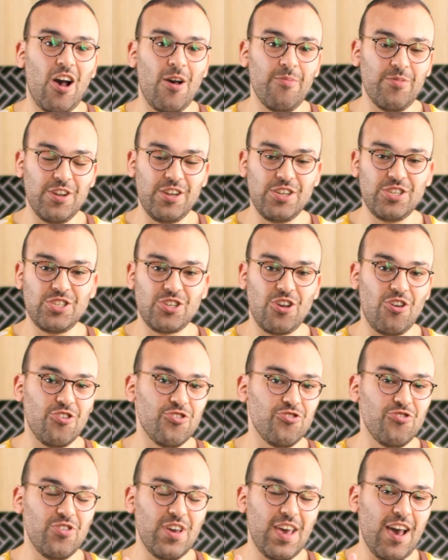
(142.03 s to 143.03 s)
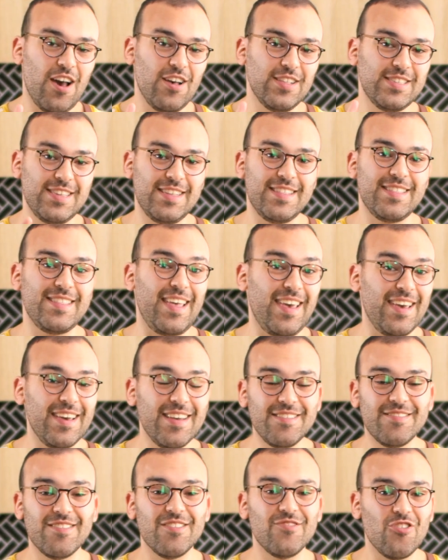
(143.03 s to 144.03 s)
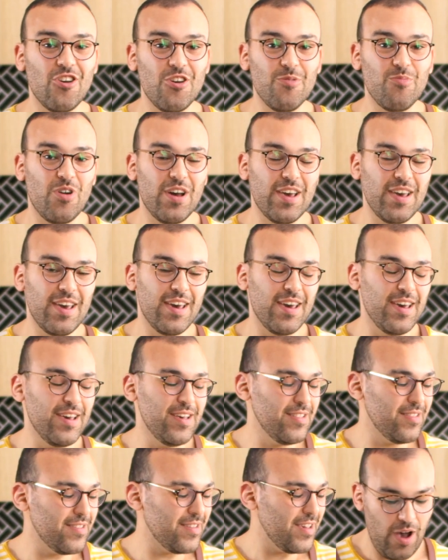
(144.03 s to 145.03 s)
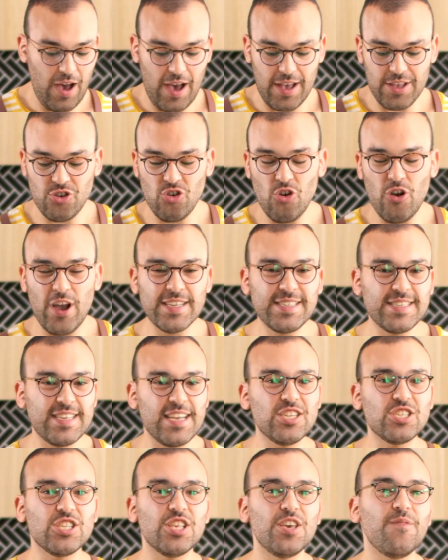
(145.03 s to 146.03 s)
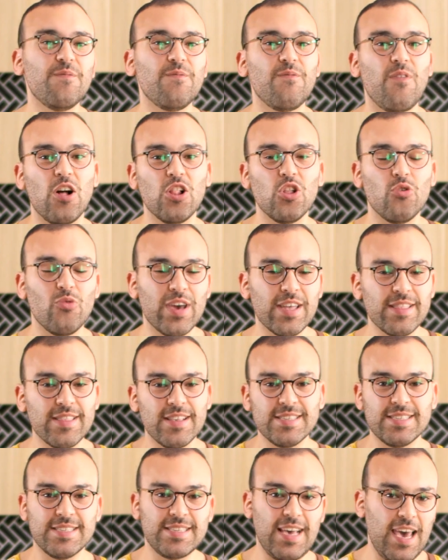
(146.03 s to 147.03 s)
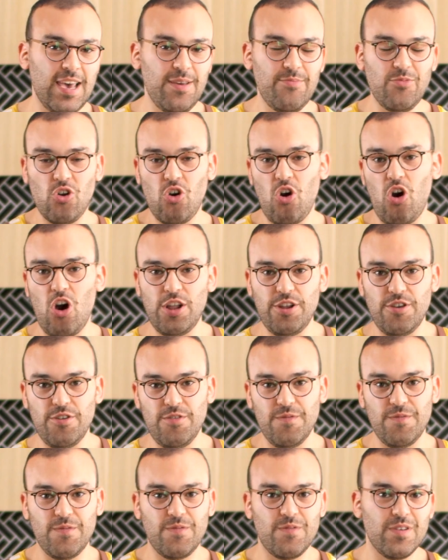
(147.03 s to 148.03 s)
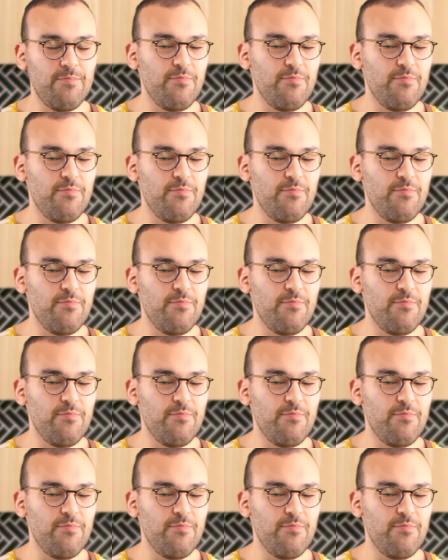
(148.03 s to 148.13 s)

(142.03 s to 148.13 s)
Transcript: I'm going to show you how to knead the dough by hand, but you're essentially following the same kind of